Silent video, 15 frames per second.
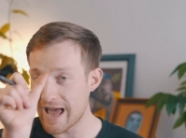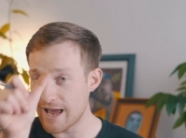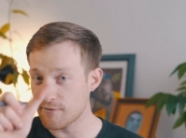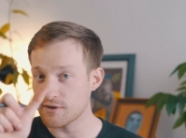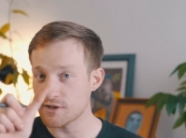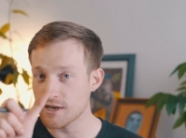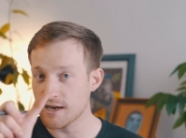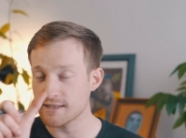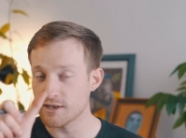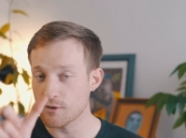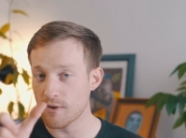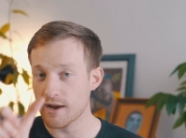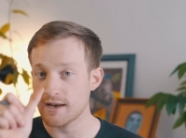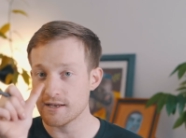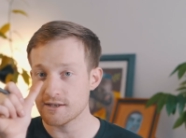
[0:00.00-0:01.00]
advertising
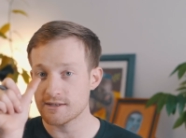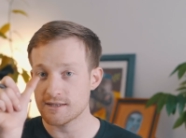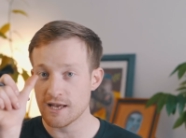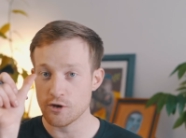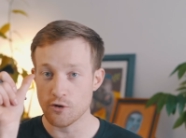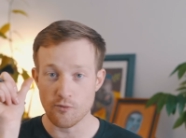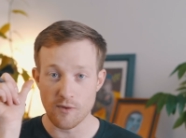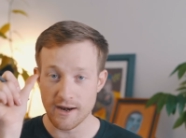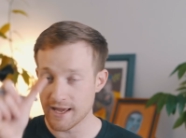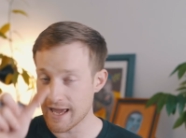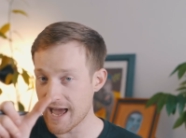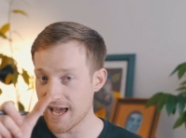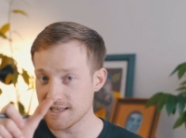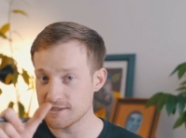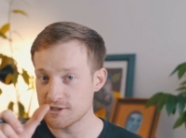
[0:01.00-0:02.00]
radius that you're running
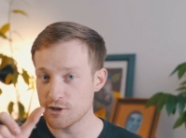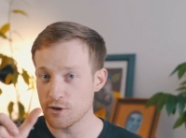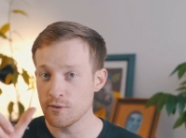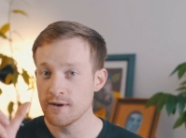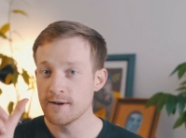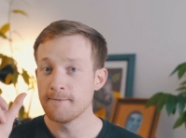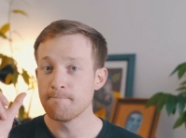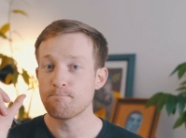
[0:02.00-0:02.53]
ads to,